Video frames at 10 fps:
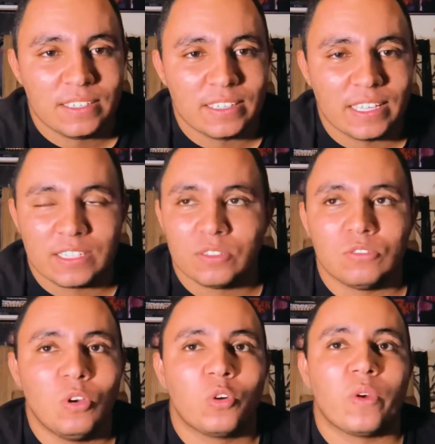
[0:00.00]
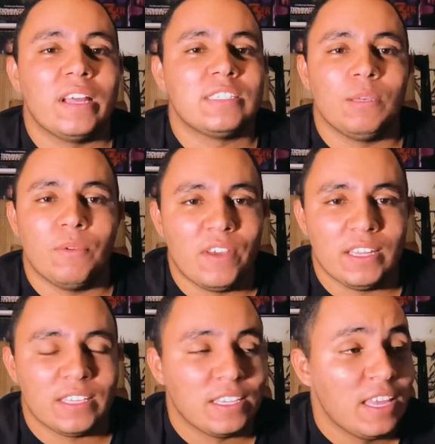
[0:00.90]
Like, there's no grand scheme of
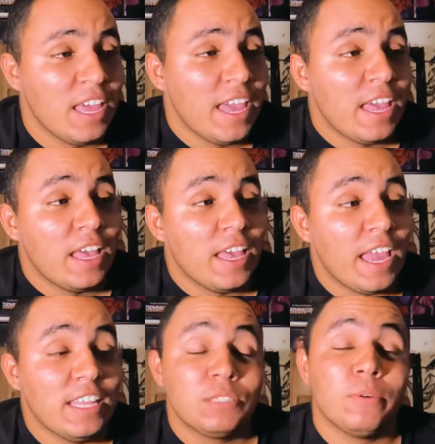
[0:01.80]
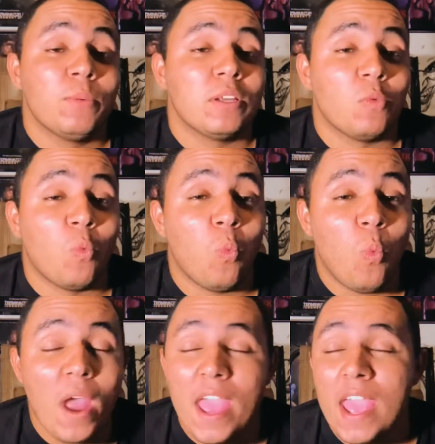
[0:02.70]
anything. And this movie would have
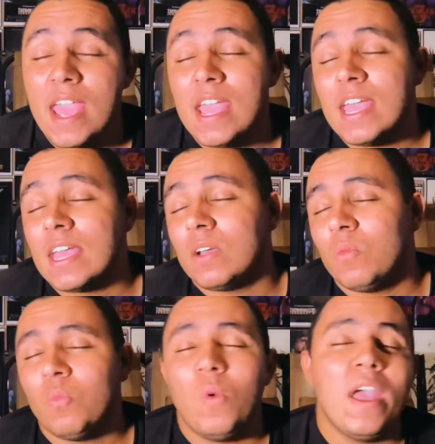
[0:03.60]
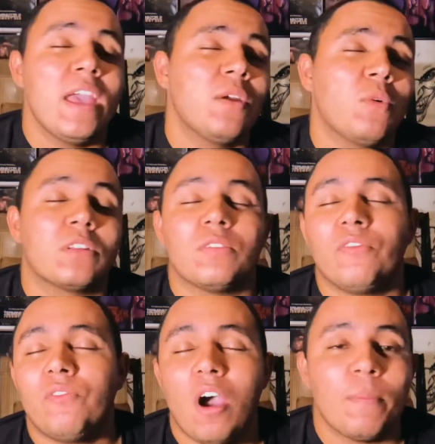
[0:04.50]
way worked
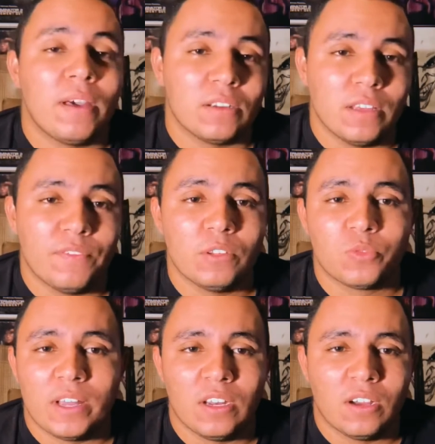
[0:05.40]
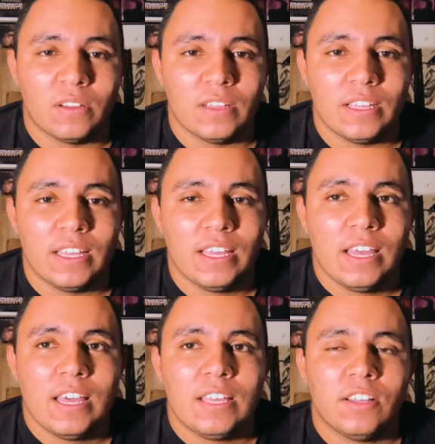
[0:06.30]
far better if it was rated R.
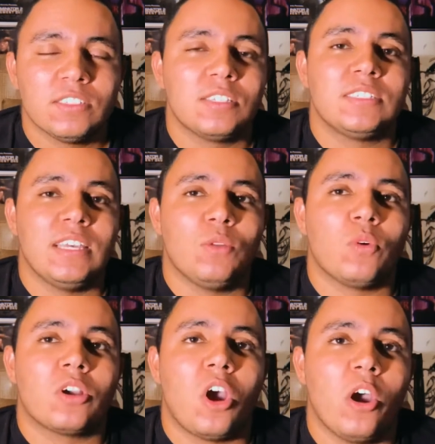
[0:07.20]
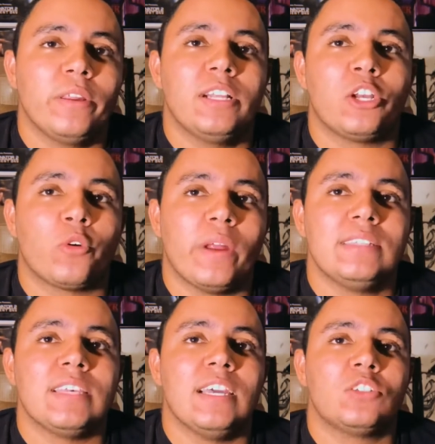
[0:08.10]
There's a scene where Carnage
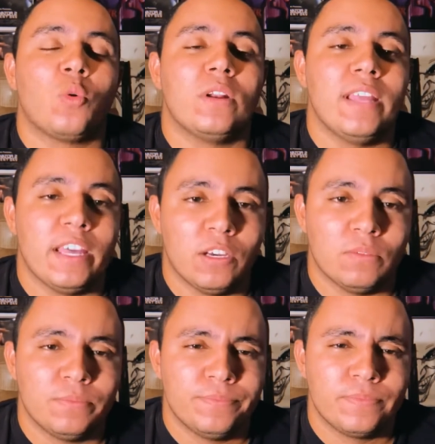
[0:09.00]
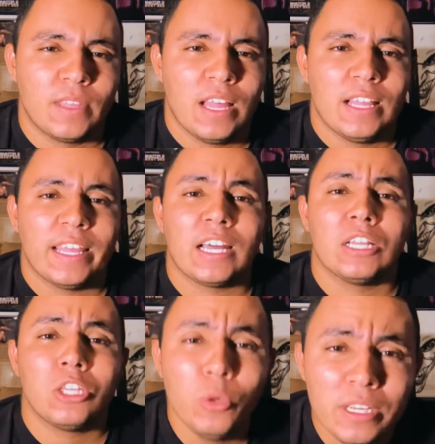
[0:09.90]
creates a tornado. Like a
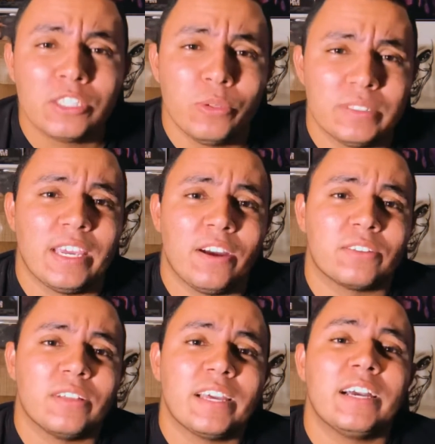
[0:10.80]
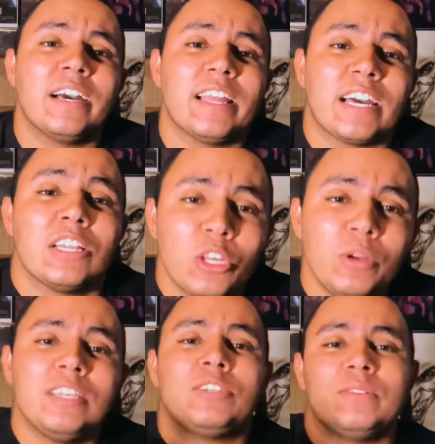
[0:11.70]
Looney Tunes character. Like a
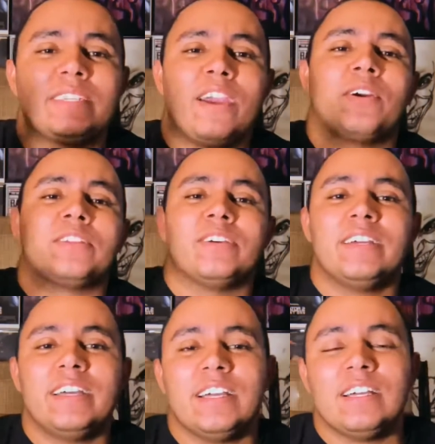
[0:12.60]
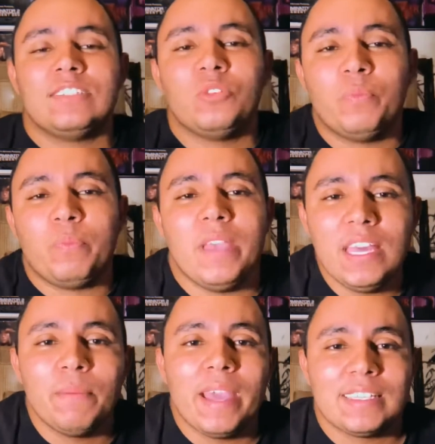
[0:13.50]
Looney Tunes character. To
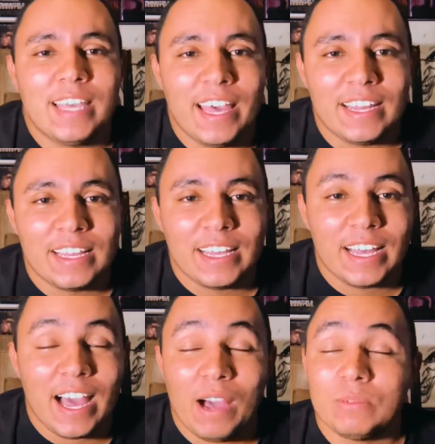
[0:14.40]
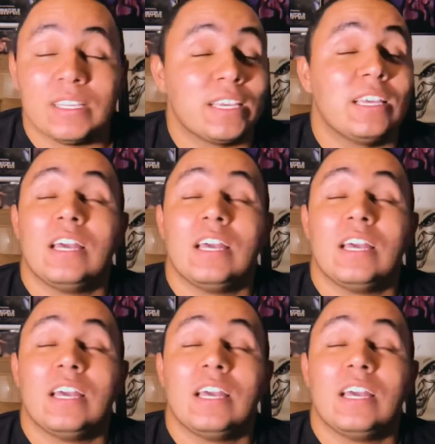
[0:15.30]
eat a man's head. I was like,